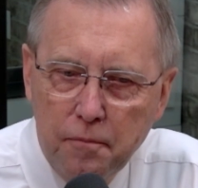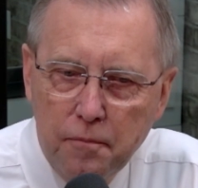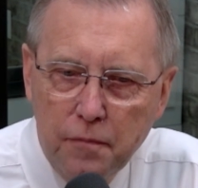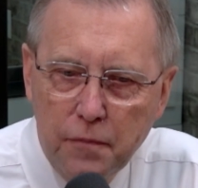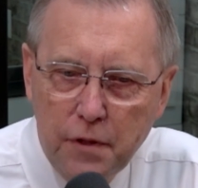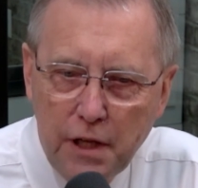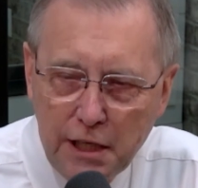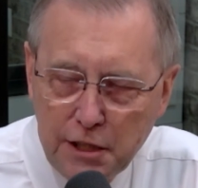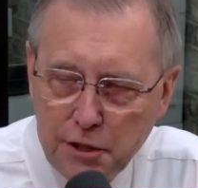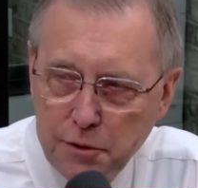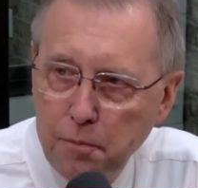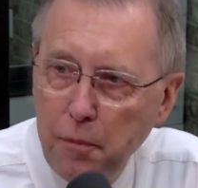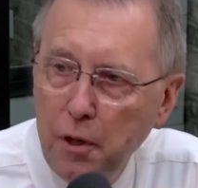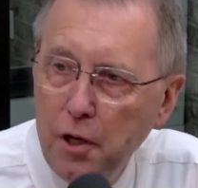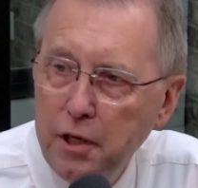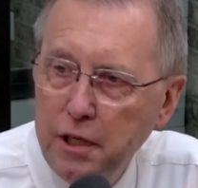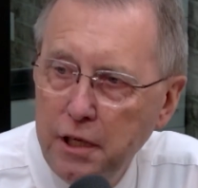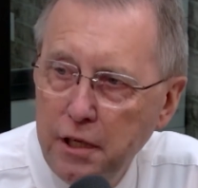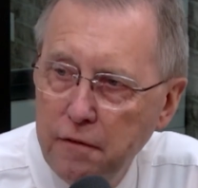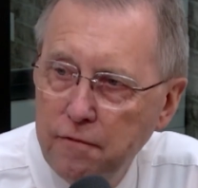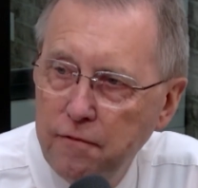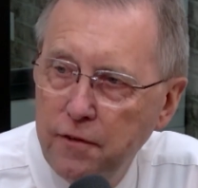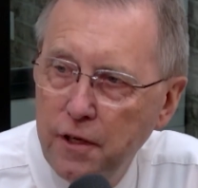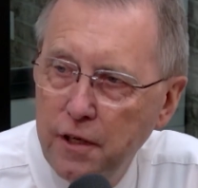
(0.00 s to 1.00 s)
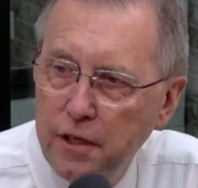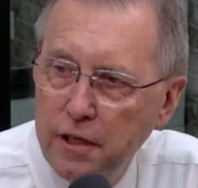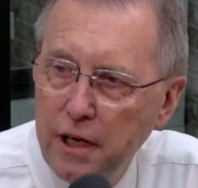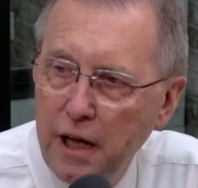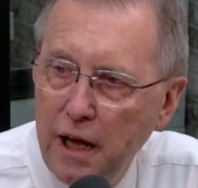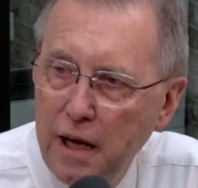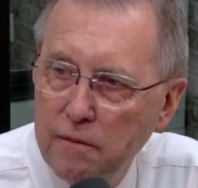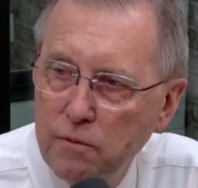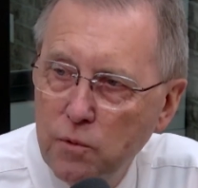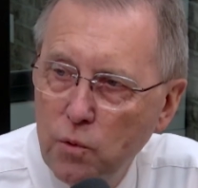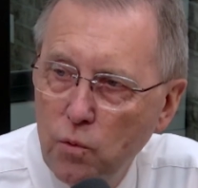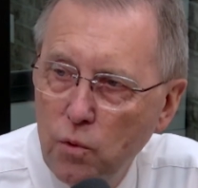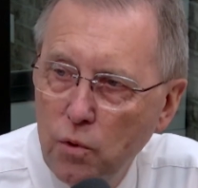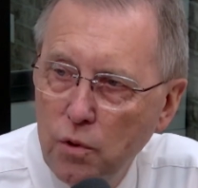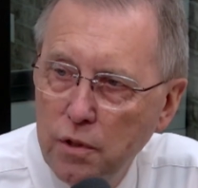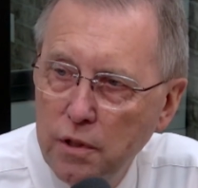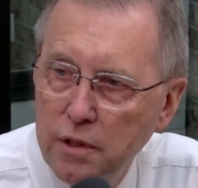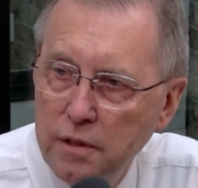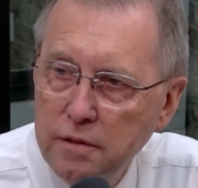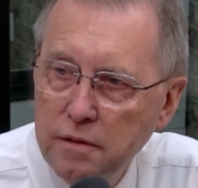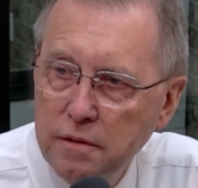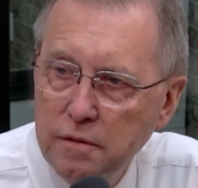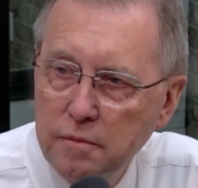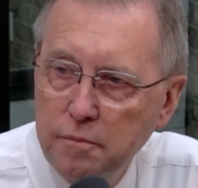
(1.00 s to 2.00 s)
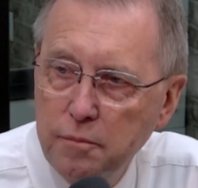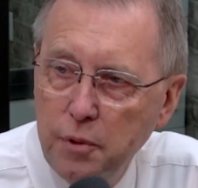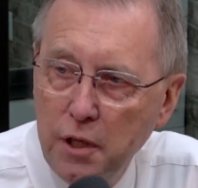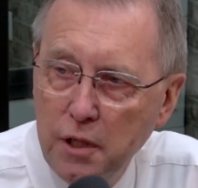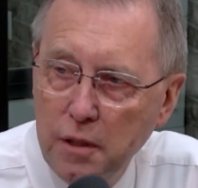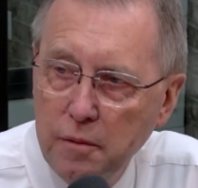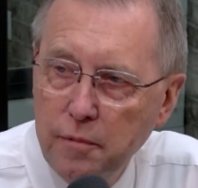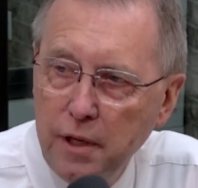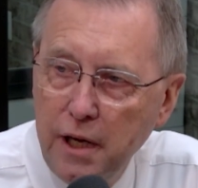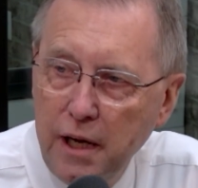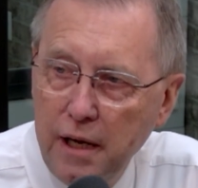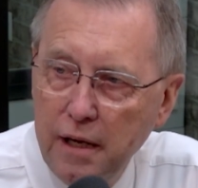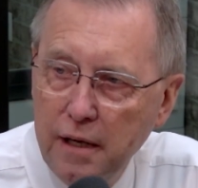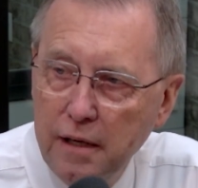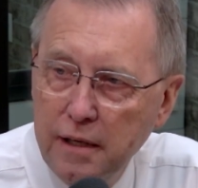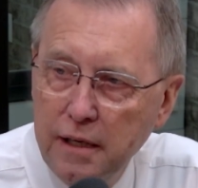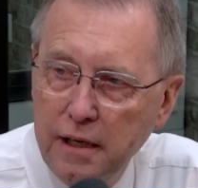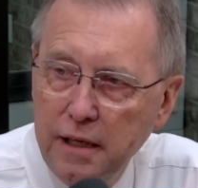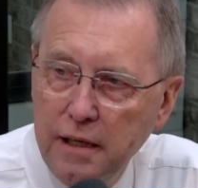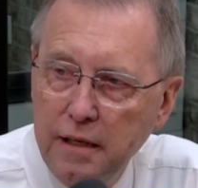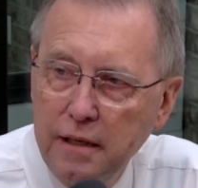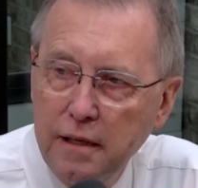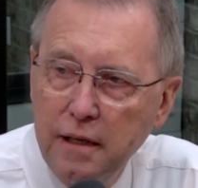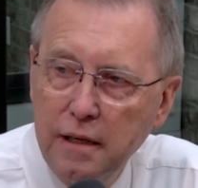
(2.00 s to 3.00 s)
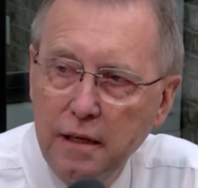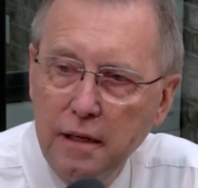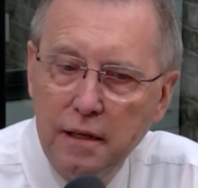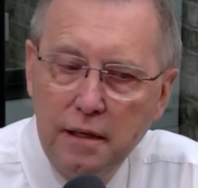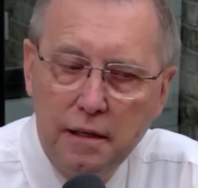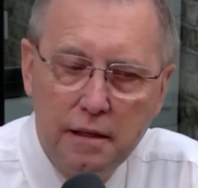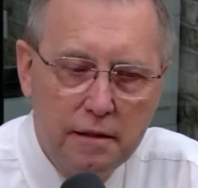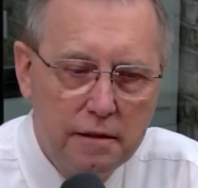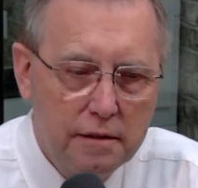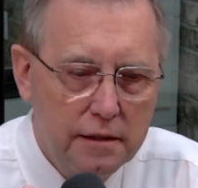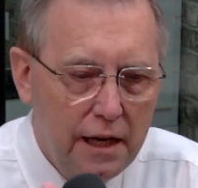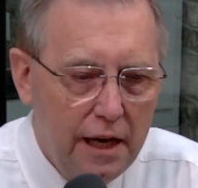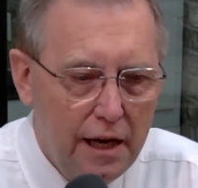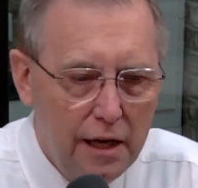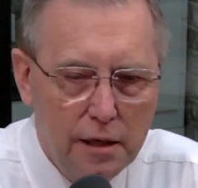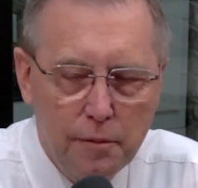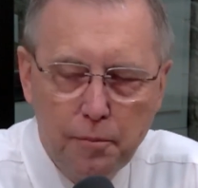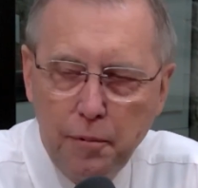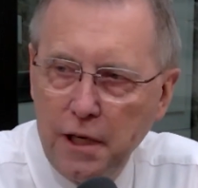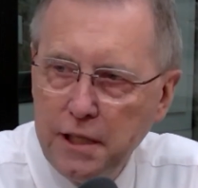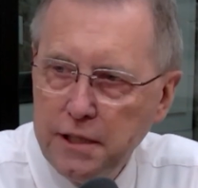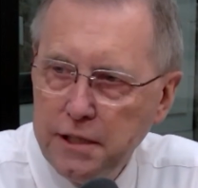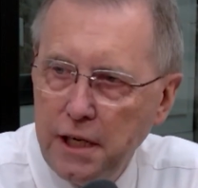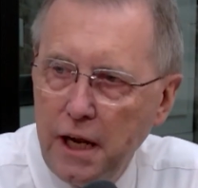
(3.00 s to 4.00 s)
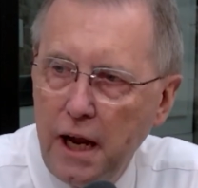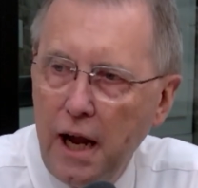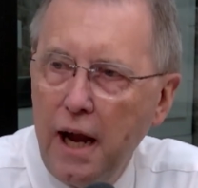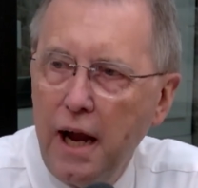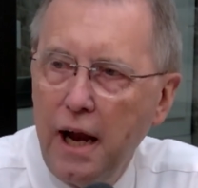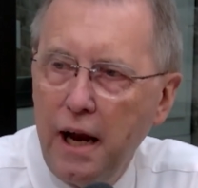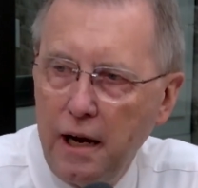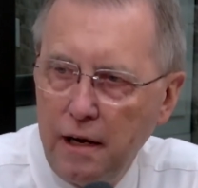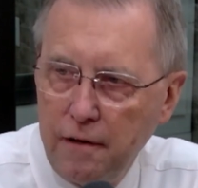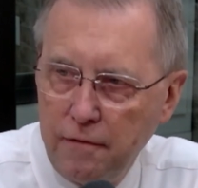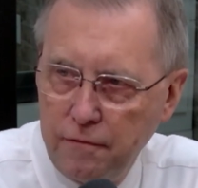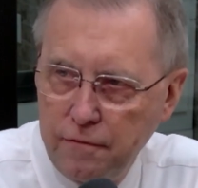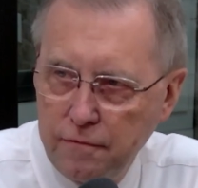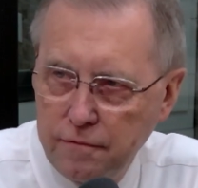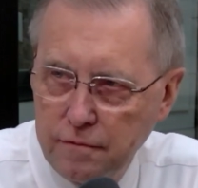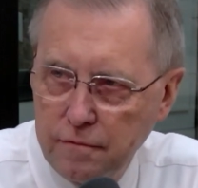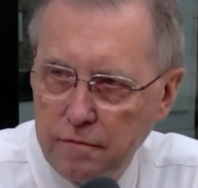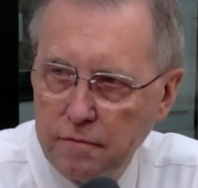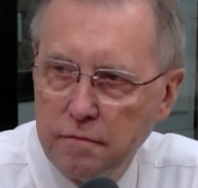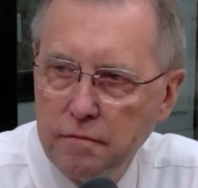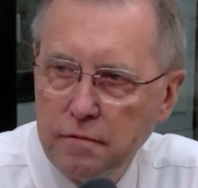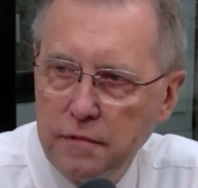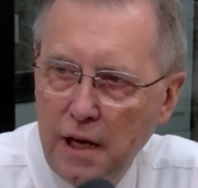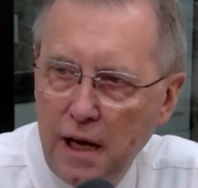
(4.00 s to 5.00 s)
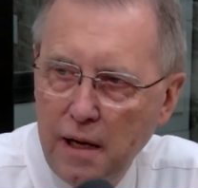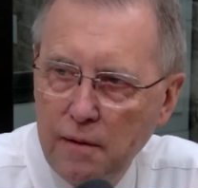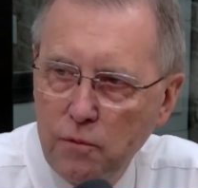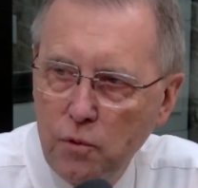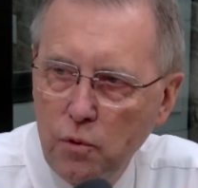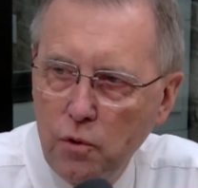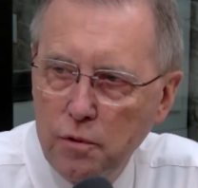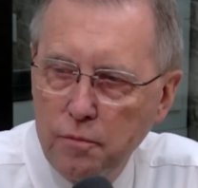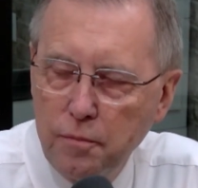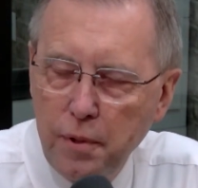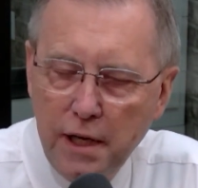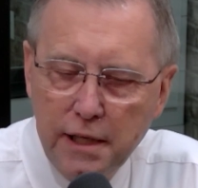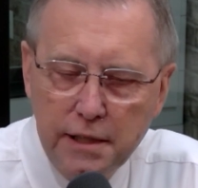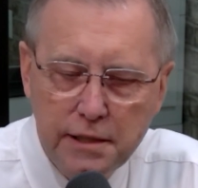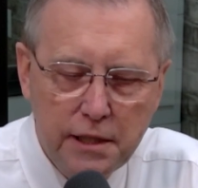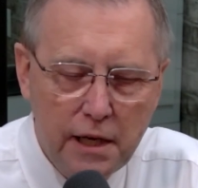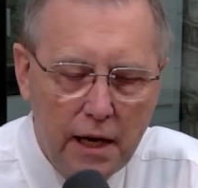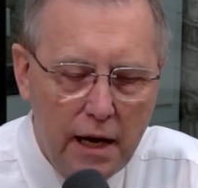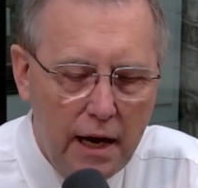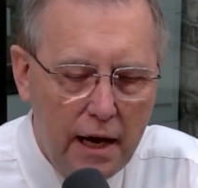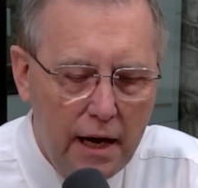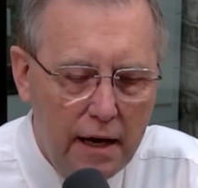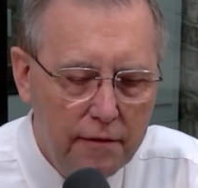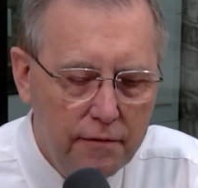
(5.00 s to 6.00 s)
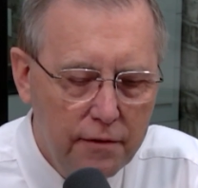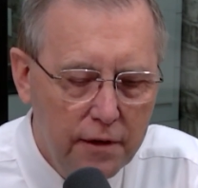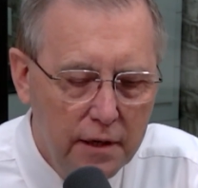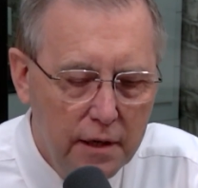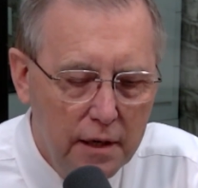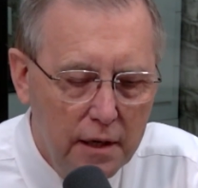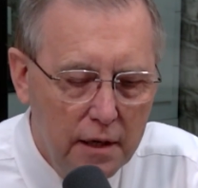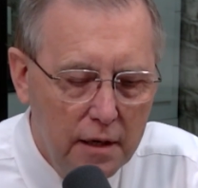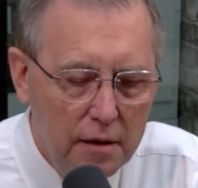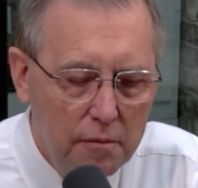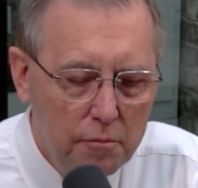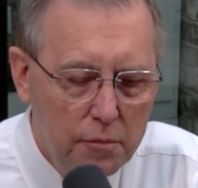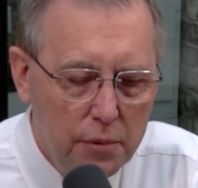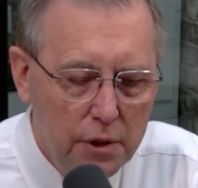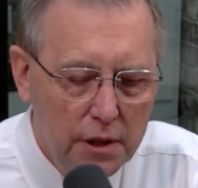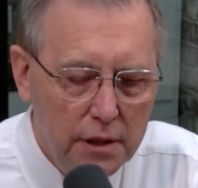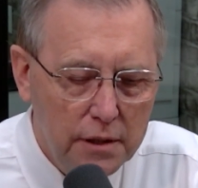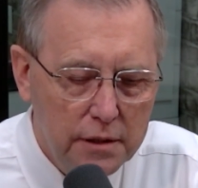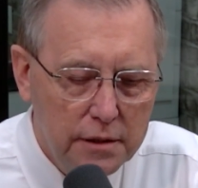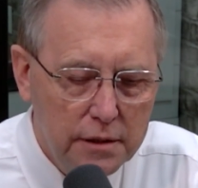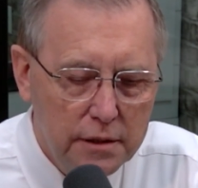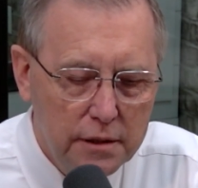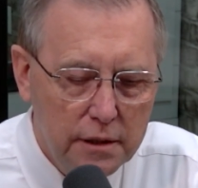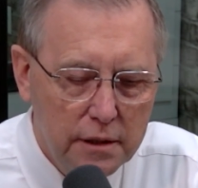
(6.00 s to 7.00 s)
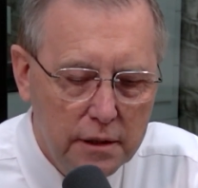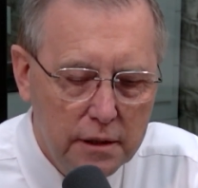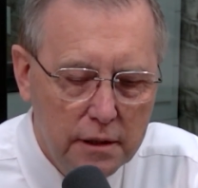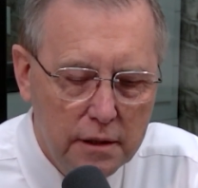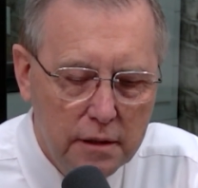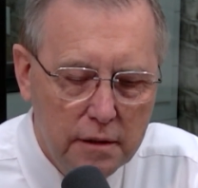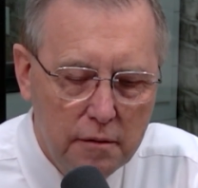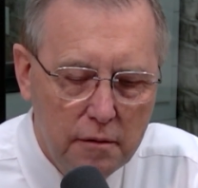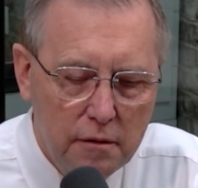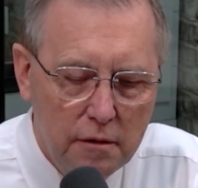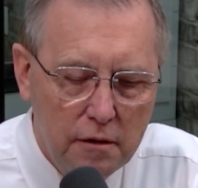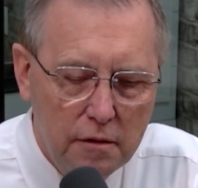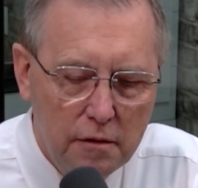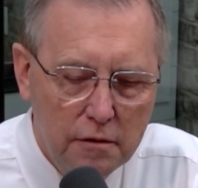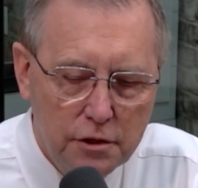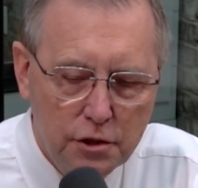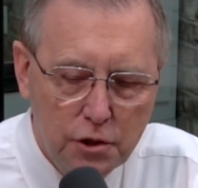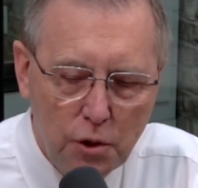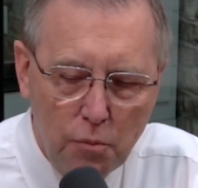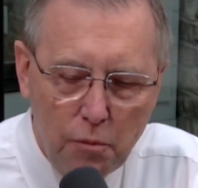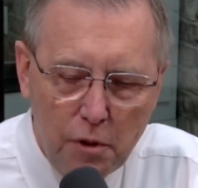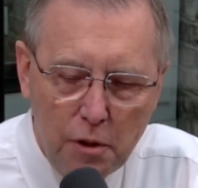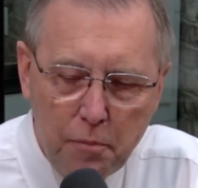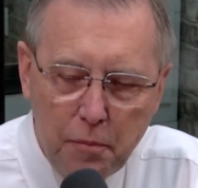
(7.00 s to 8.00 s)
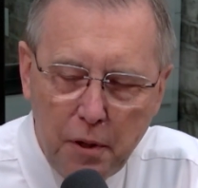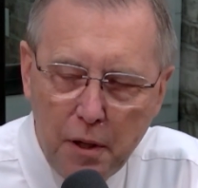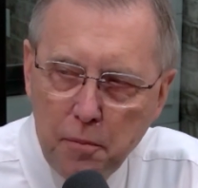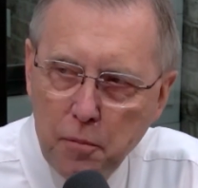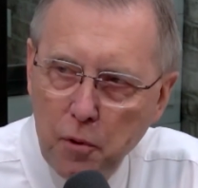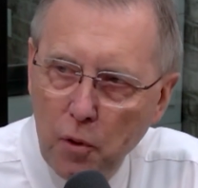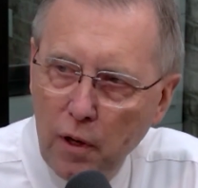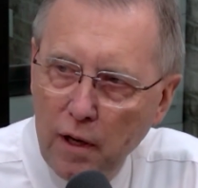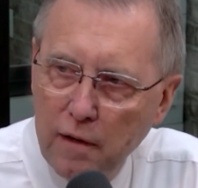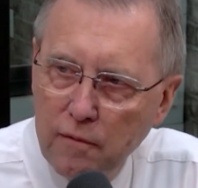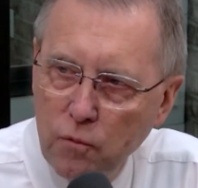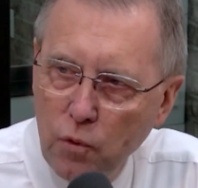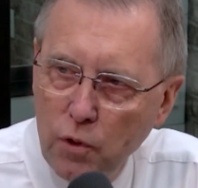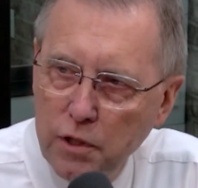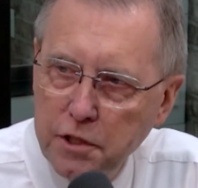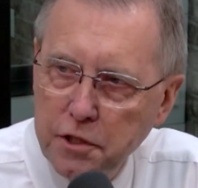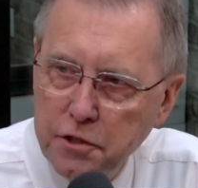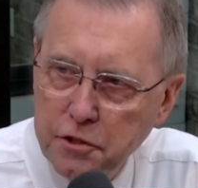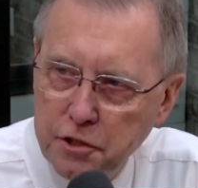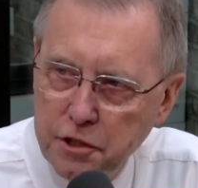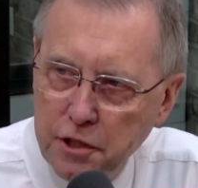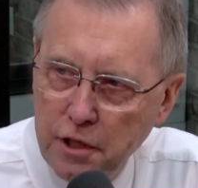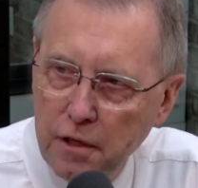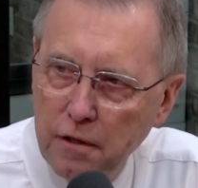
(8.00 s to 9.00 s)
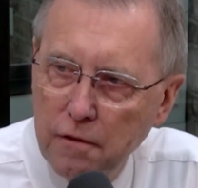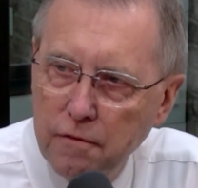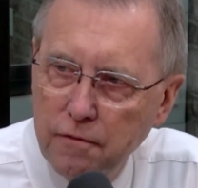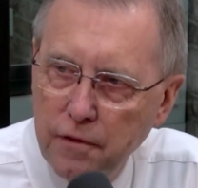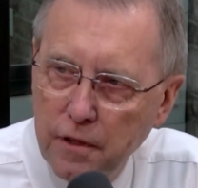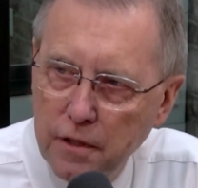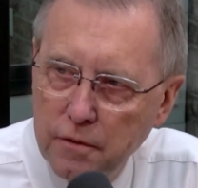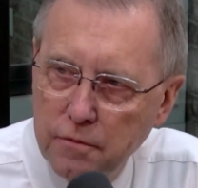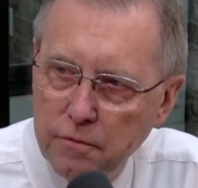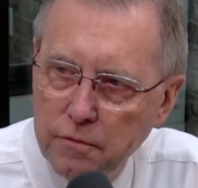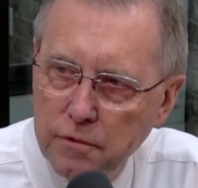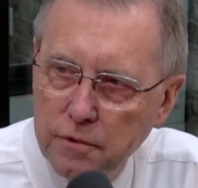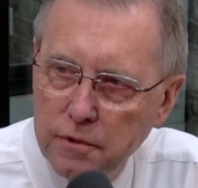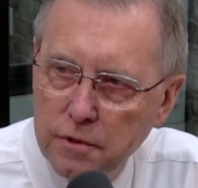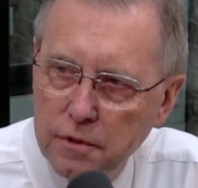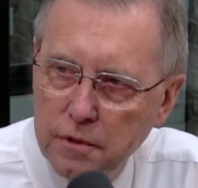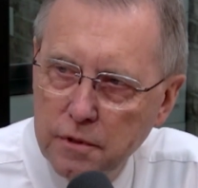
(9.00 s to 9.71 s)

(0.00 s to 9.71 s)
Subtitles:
Takes money to fund 911. Putnam County pays half, 911 pays half, but so many people have went to cell phones,